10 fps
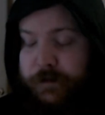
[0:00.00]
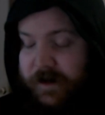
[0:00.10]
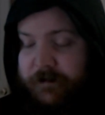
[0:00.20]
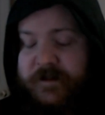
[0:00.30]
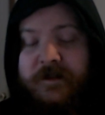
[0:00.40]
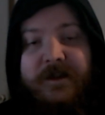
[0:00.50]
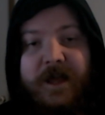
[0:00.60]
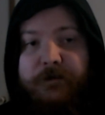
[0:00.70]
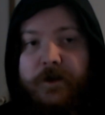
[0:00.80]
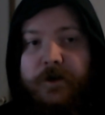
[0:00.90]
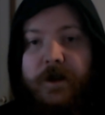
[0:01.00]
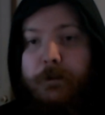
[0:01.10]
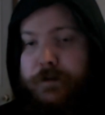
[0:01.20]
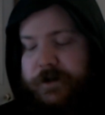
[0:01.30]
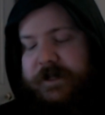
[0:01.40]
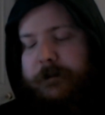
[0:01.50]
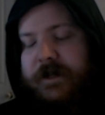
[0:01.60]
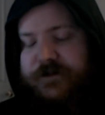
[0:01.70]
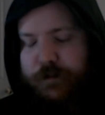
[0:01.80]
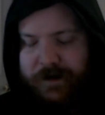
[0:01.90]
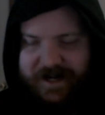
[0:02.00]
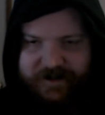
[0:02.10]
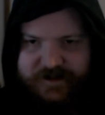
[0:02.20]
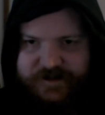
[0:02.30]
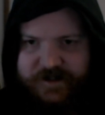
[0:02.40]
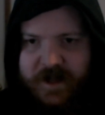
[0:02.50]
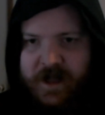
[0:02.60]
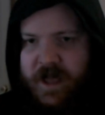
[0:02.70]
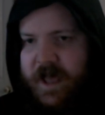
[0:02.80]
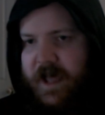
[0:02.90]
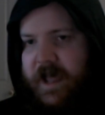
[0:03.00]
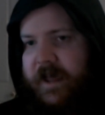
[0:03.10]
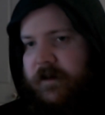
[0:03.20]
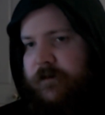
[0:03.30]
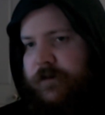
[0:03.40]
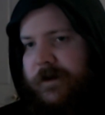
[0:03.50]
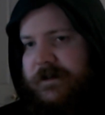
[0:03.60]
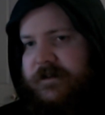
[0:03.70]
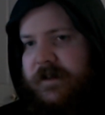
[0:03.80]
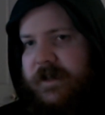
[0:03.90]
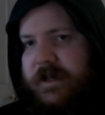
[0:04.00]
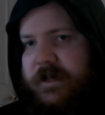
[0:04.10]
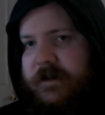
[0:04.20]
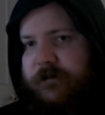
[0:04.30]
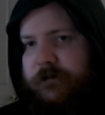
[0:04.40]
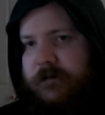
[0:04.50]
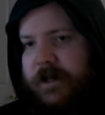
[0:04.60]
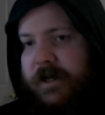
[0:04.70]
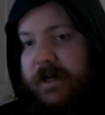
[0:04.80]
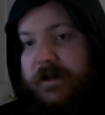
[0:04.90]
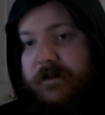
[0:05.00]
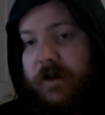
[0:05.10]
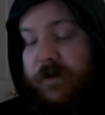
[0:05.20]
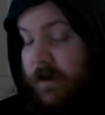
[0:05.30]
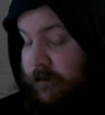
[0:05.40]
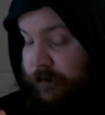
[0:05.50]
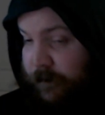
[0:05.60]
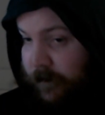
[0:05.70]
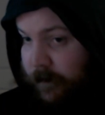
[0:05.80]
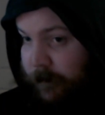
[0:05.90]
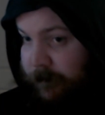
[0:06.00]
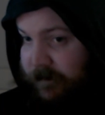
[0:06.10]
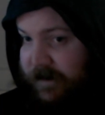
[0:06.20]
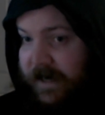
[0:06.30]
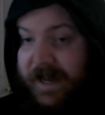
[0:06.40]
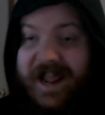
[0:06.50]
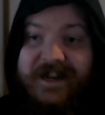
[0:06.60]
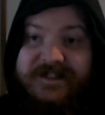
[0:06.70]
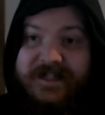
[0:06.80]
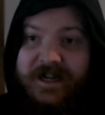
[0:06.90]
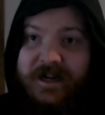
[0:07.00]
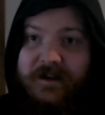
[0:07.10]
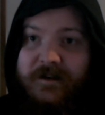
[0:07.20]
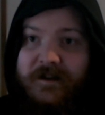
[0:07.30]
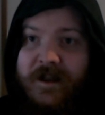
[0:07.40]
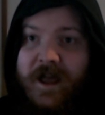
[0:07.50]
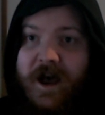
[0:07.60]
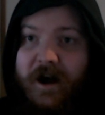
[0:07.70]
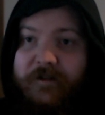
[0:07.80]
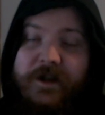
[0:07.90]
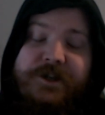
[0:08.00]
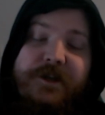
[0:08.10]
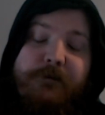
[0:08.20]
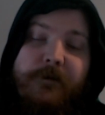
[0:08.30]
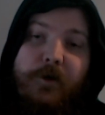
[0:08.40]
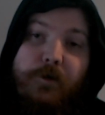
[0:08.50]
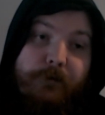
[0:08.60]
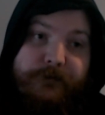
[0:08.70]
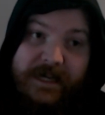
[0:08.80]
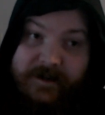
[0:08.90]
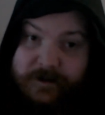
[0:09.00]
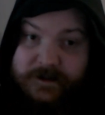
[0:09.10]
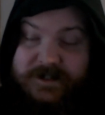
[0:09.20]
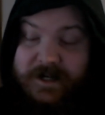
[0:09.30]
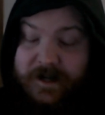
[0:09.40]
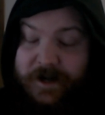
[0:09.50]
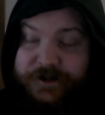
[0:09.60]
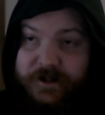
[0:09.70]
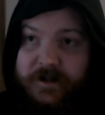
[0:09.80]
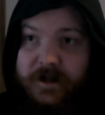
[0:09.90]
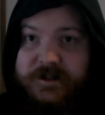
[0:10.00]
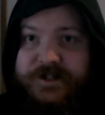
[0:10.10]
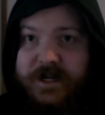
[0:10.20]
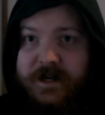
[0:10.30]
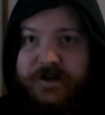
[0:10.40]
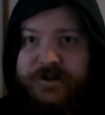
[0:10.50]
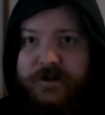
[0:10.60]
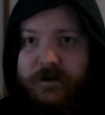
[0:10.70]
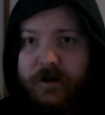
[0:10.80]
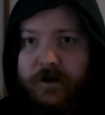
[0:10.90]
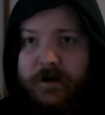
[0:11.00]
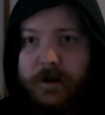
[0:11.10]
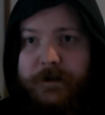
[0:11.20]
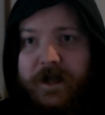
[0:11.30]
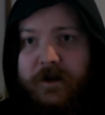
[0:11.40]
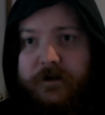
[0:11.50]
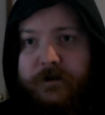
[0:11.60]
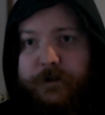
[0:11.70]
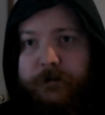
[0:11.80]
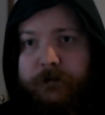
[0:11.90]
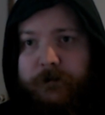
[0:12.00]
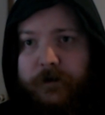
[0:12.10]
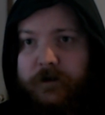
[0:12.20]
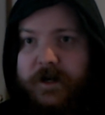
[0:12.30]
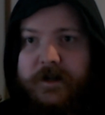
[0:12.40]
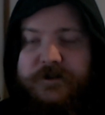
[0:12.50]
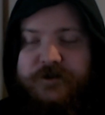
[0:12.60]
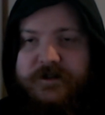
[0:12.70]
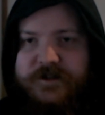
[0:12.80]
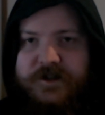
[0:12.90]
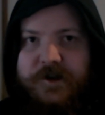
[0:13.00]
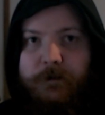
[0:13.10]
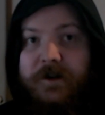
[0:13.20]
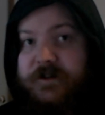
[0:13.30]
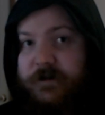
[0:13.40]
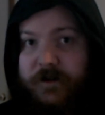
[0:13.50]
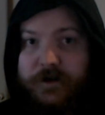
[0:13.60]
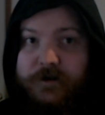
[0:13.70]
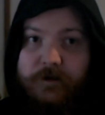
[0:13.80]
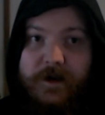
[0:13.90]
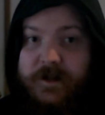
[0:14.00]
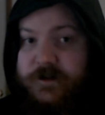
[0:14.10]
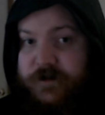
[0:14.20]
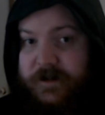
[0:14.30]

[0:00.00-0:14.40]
everything you have learned and put them into practice. And throughout the day, and from day 18, or day 19 actually, I decided to learn about gradient transition because I've learned gradient